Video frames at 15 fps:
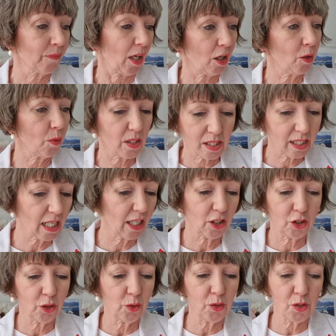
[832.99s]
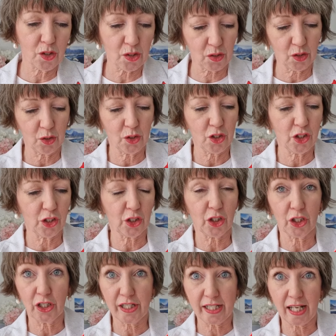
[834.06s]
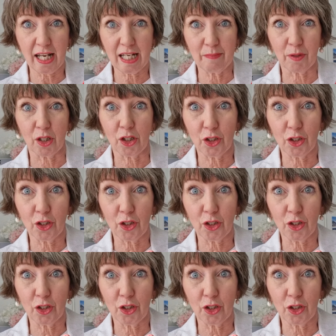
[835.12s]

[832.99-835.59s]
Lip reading: I always say use your timer.